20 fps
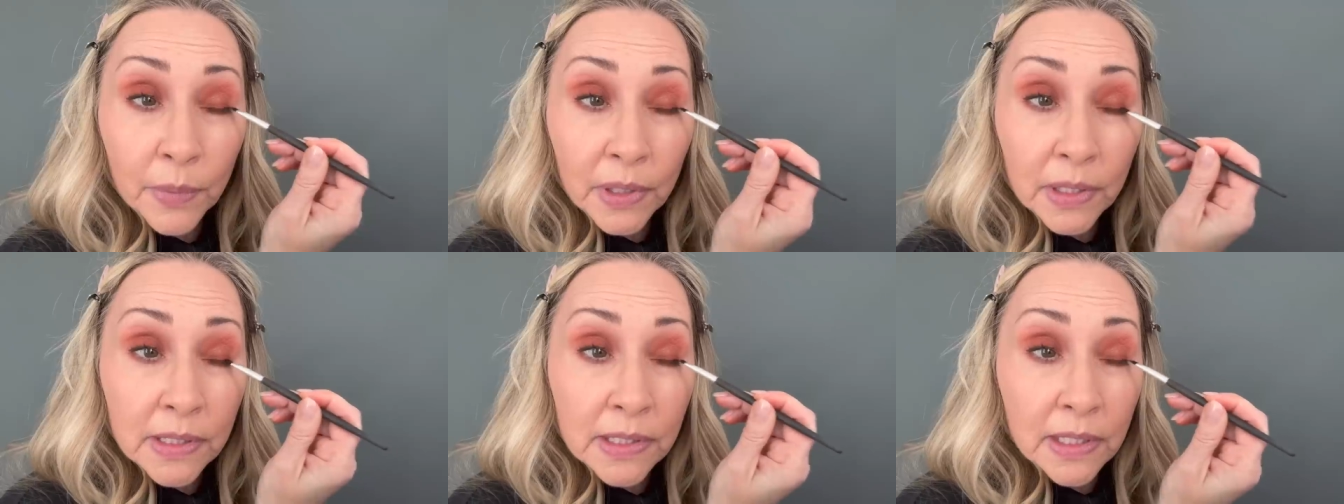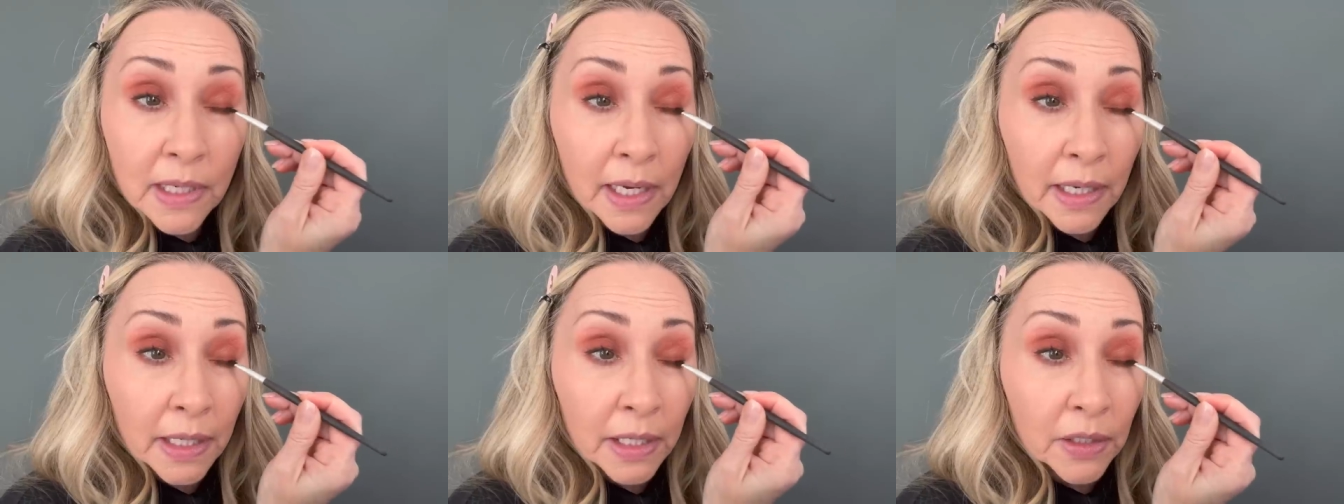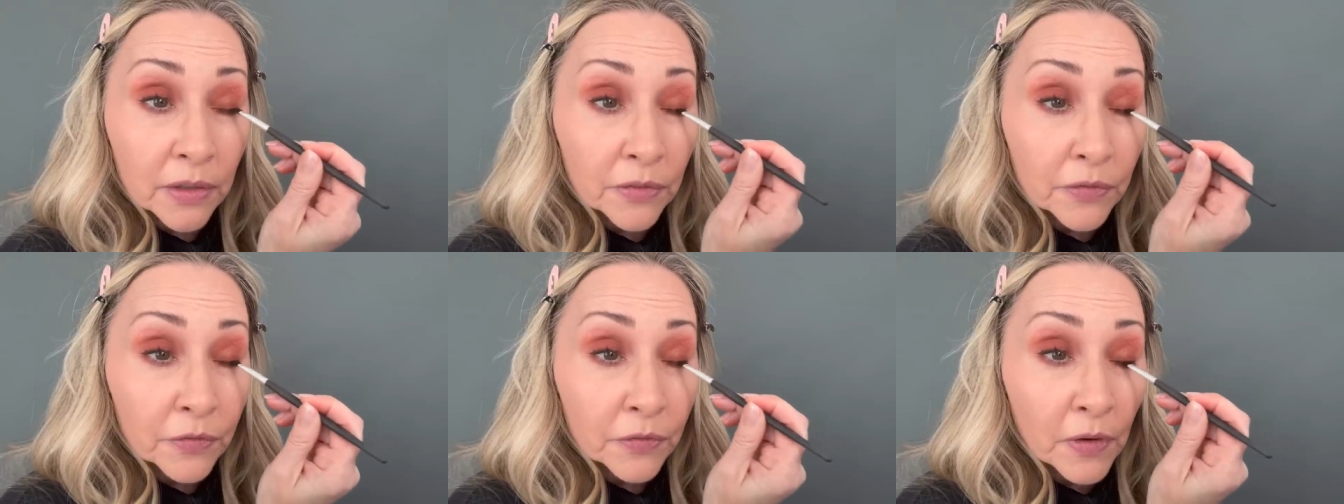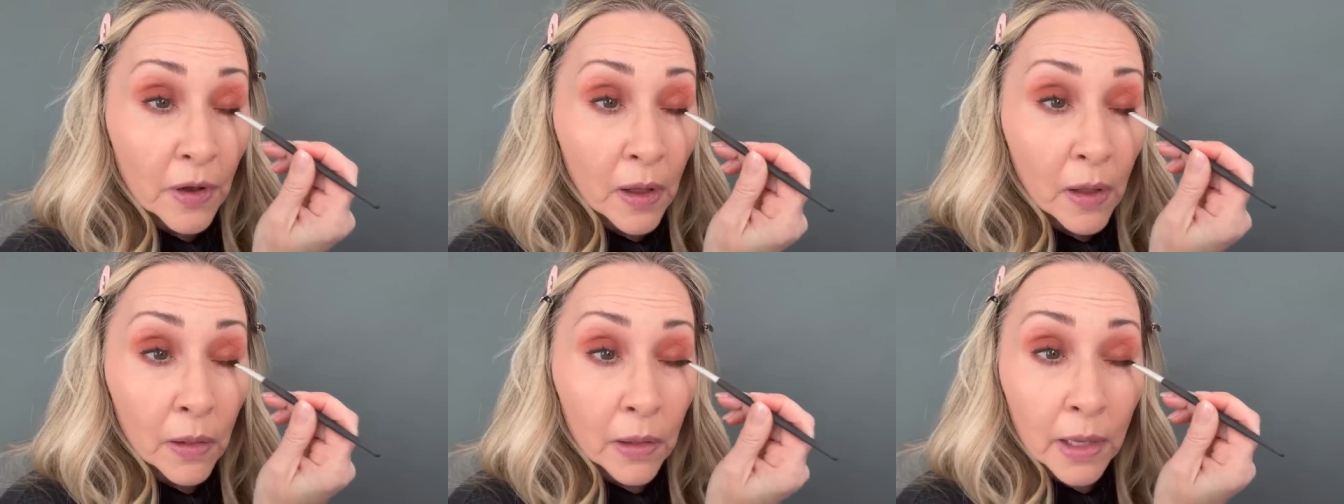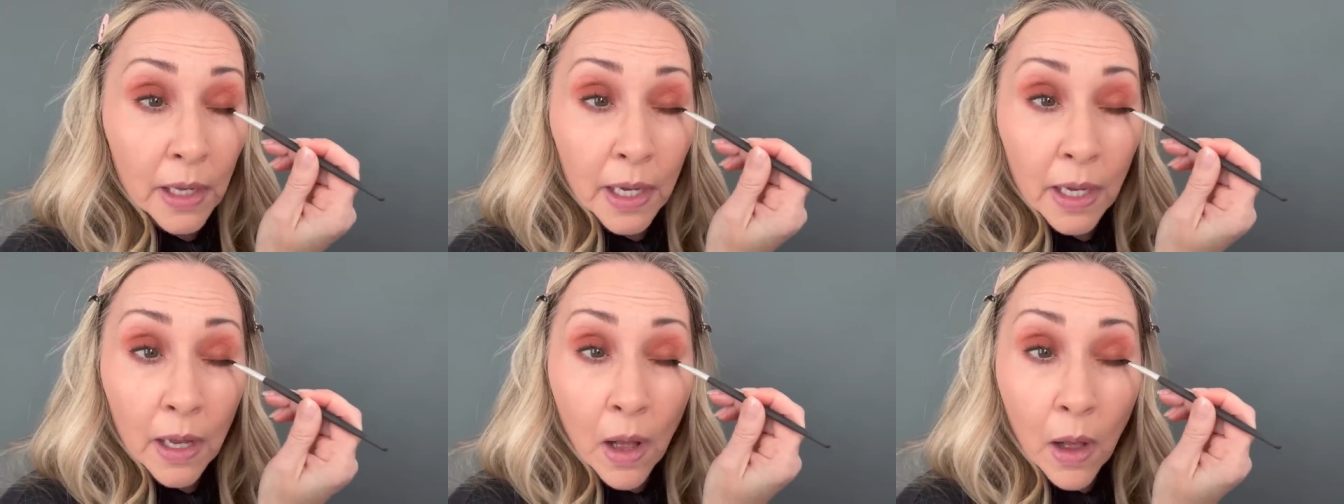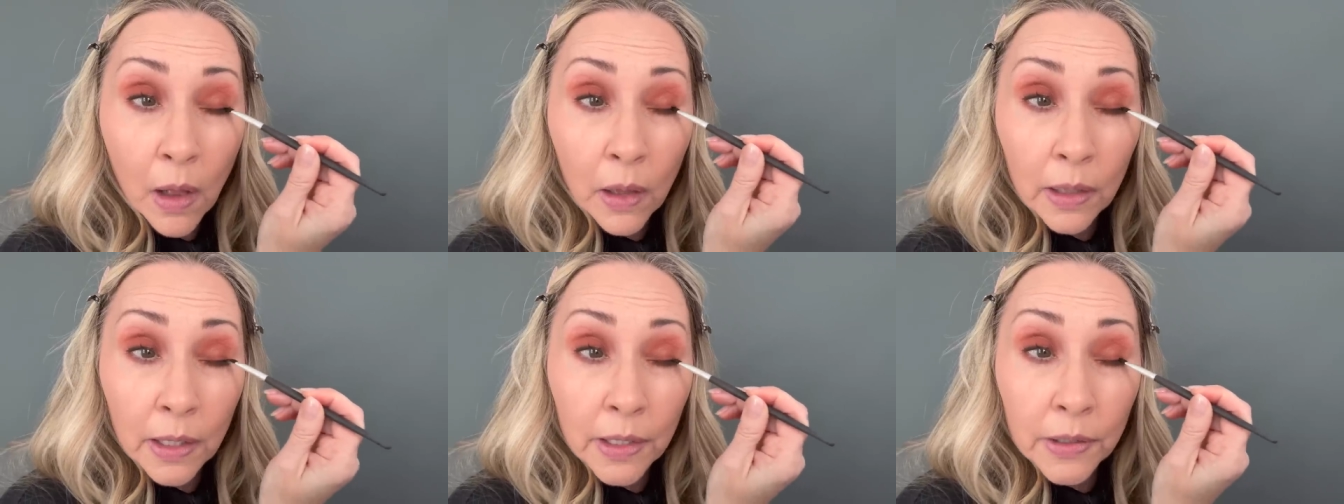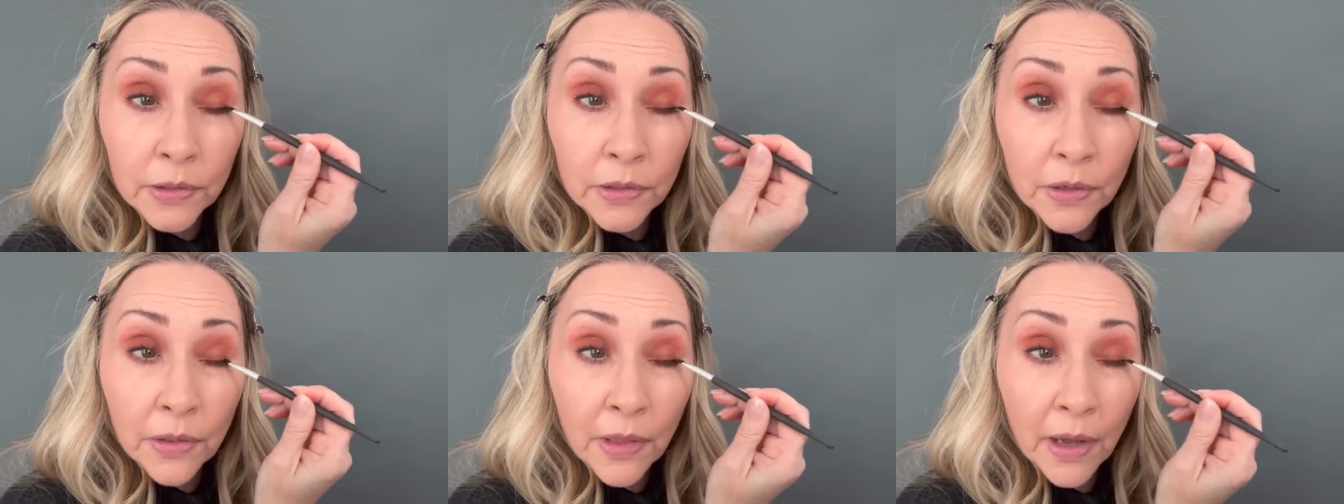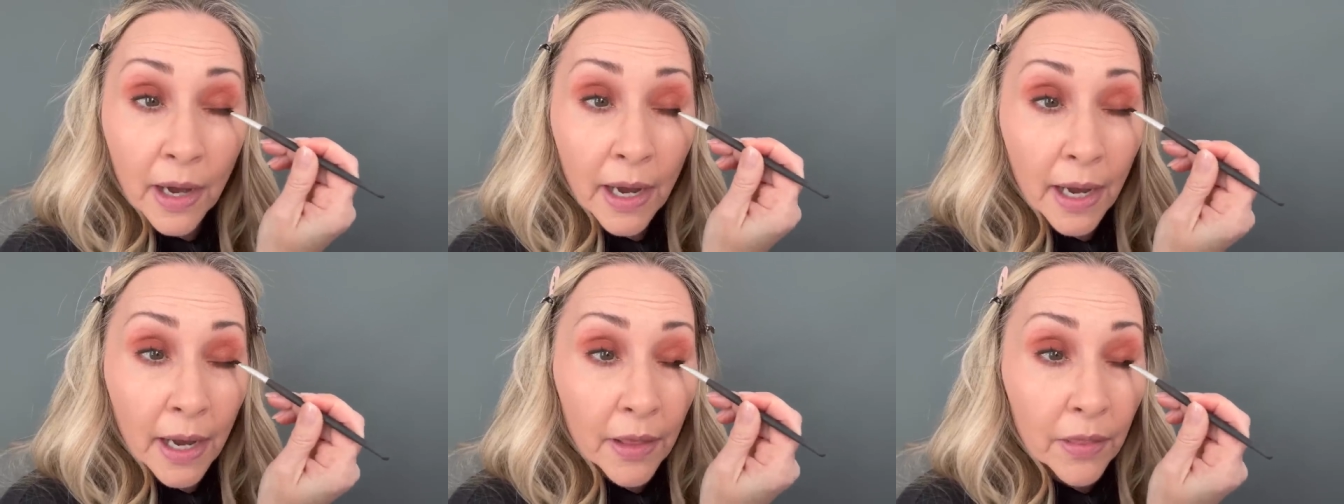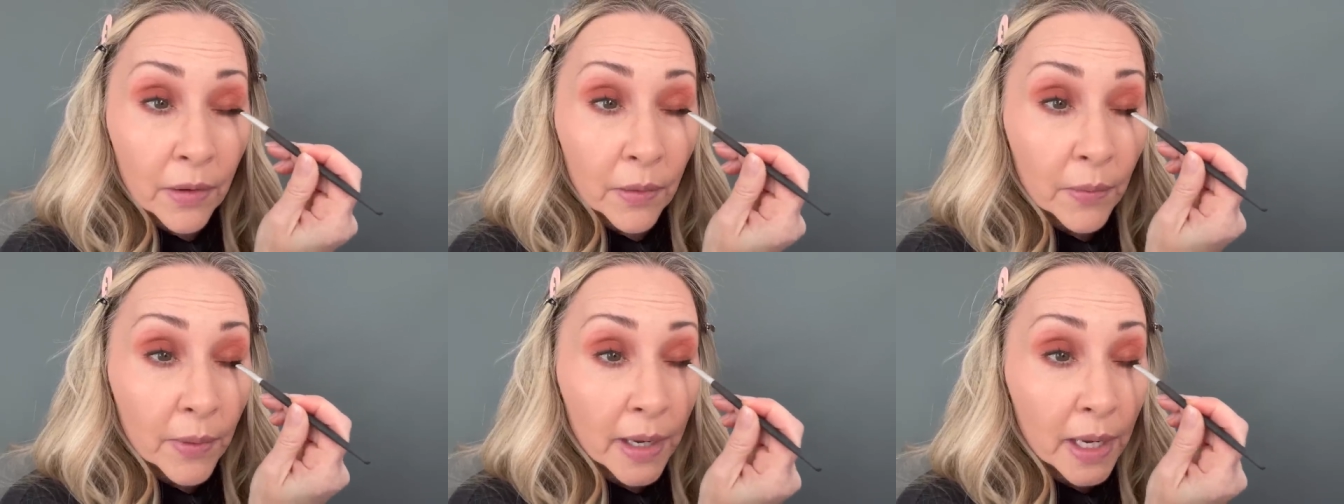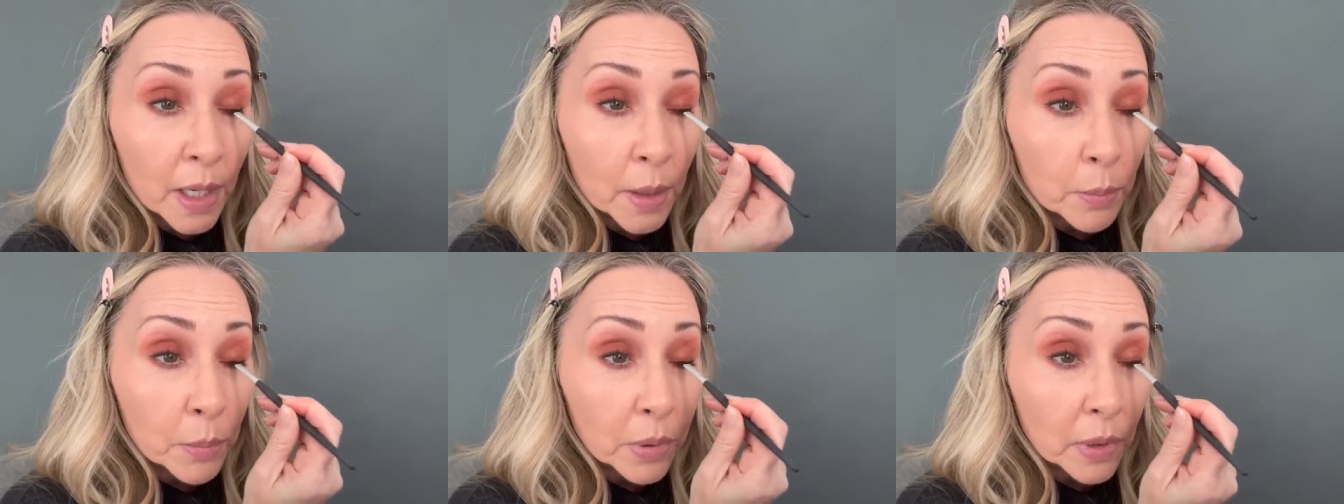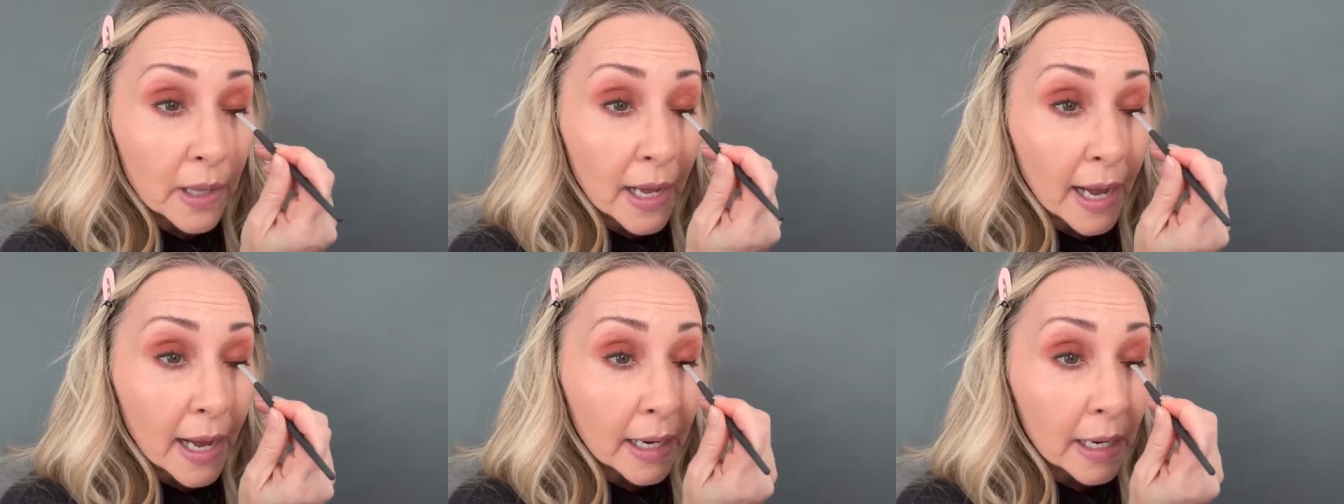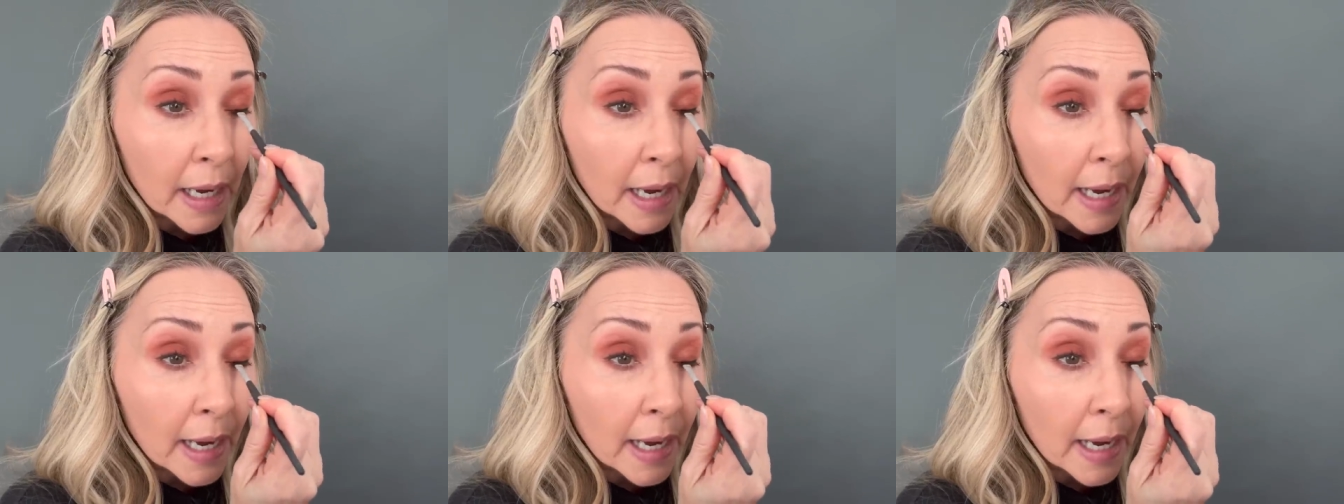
it's not going to fall all under the eye the way a black